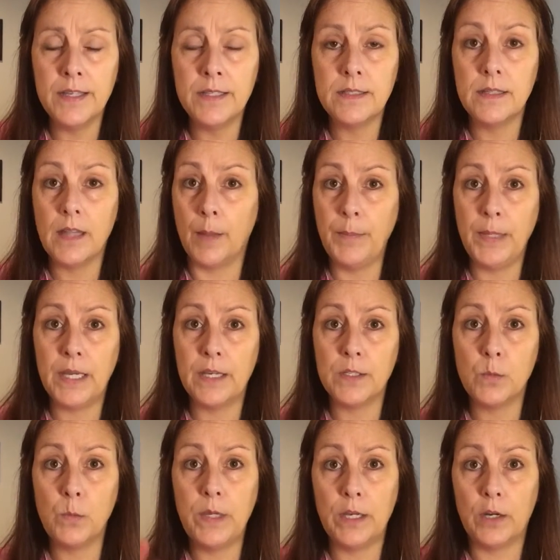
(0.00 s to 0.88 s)
not
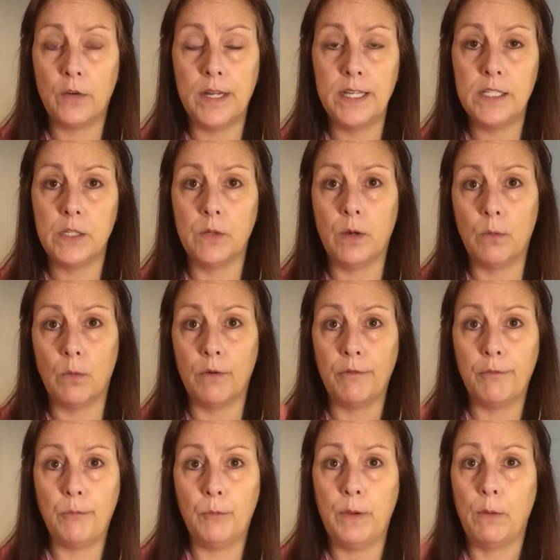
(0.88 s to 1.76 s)
because we agreed to it.
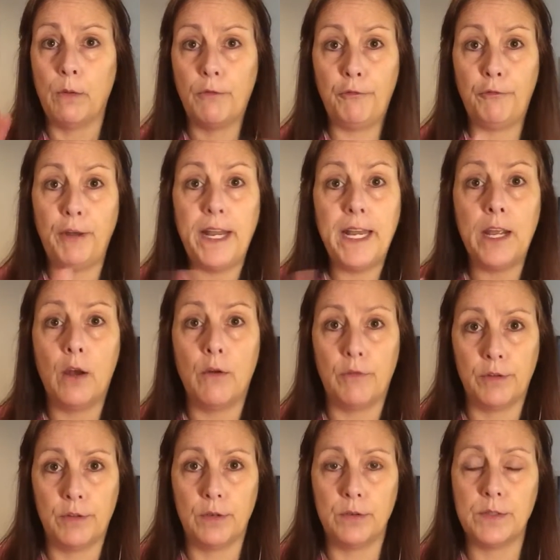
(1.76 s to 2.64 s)
We were fighting
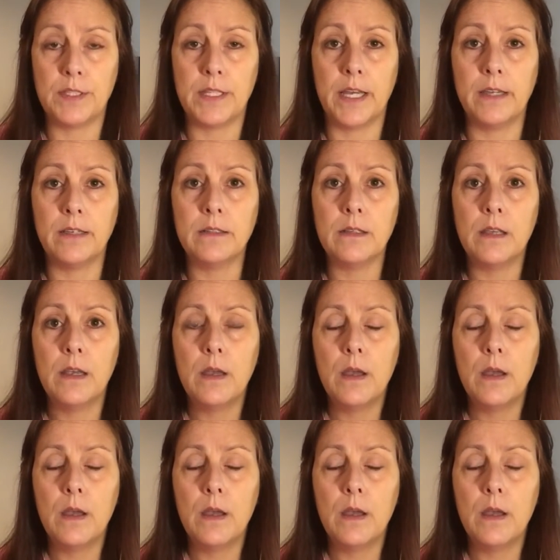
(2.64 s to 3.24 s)
over those things.